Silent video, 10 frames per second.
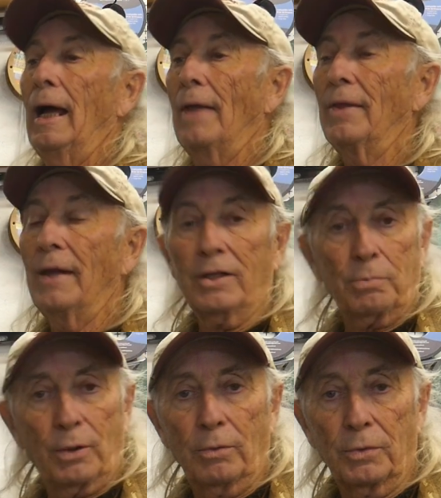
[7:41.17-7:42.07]
And the
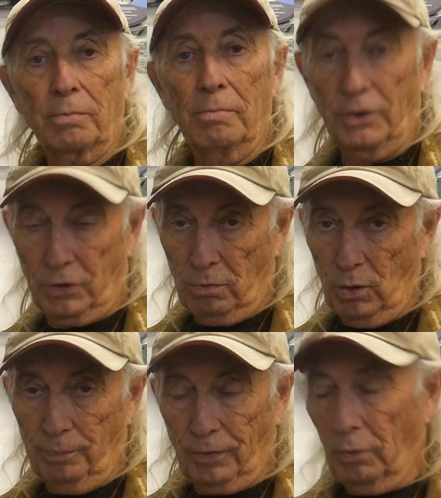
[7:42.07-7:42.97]
next print was
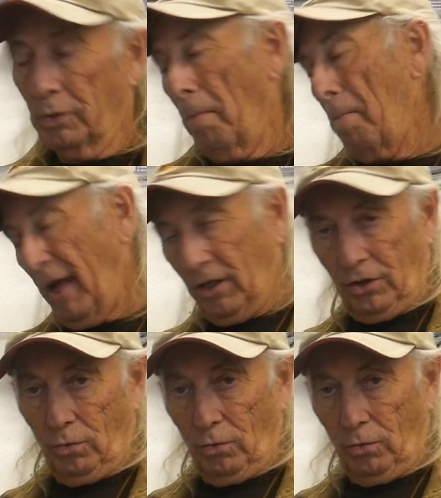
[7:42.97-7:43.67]
miserable. It was a mess.